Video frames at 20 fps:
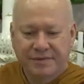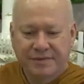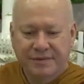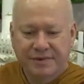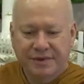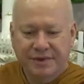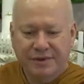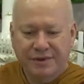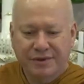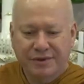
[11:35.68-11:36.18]

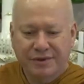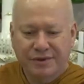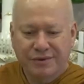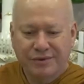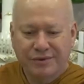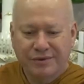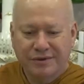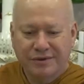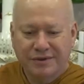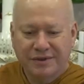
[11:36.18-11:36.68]
the
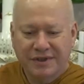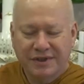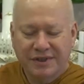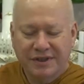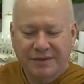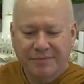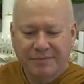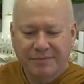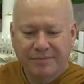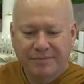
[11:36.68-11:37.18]
thoughts that
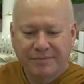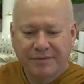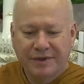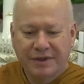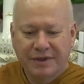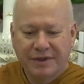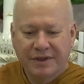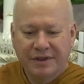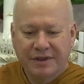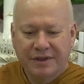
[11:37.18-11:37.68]
are
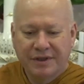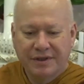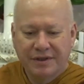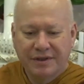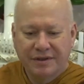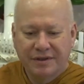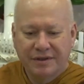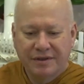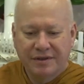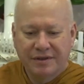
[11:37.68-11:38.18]

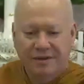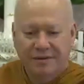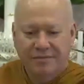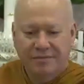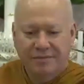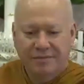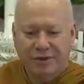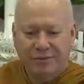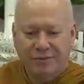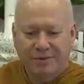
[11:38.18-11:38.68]

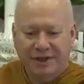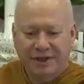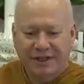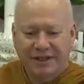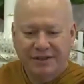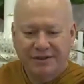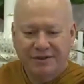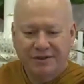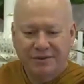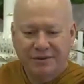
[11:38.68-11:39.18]
popping
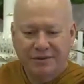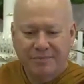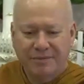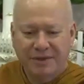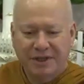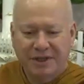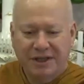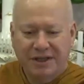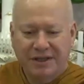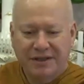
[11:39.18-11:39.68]
into the
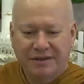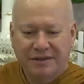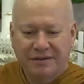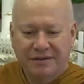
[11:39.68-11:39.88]
mind,